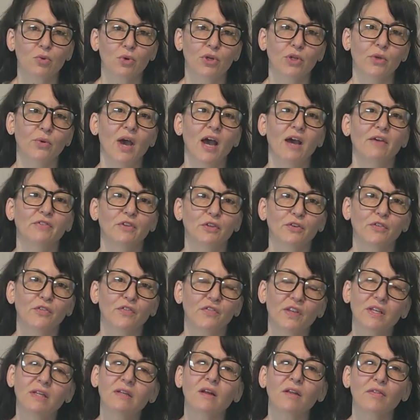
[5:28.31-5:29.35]
or you have your
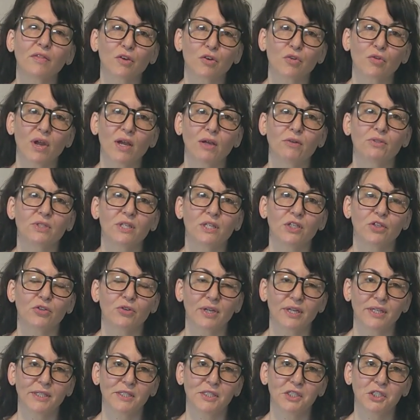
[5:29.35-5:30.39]
feet on the ground and you're
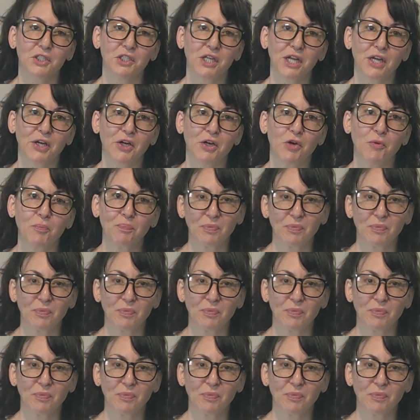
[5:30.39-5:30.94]
in a chair.